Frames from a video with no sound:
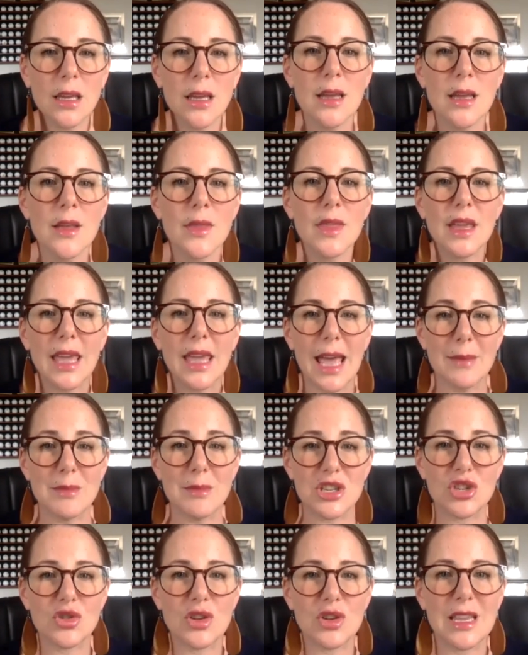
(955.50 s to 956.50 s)
the
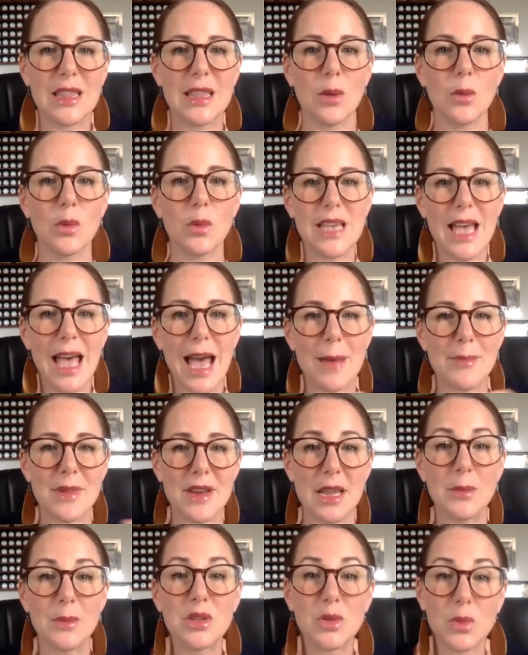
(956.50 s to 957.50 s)
chemistry that was
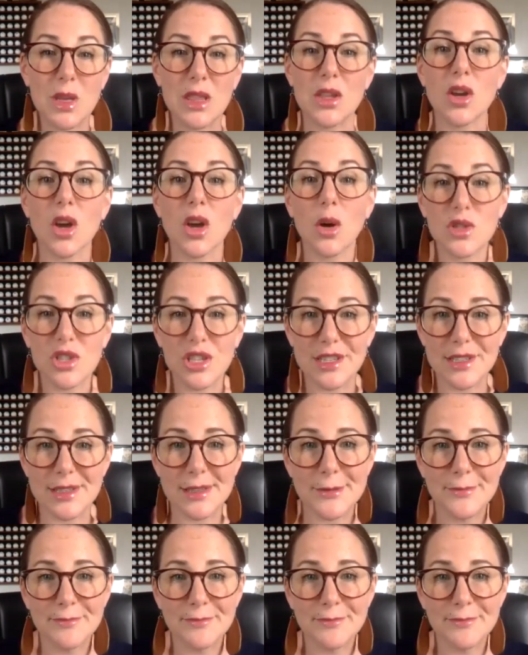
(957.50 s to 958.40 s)
happening between the coaches.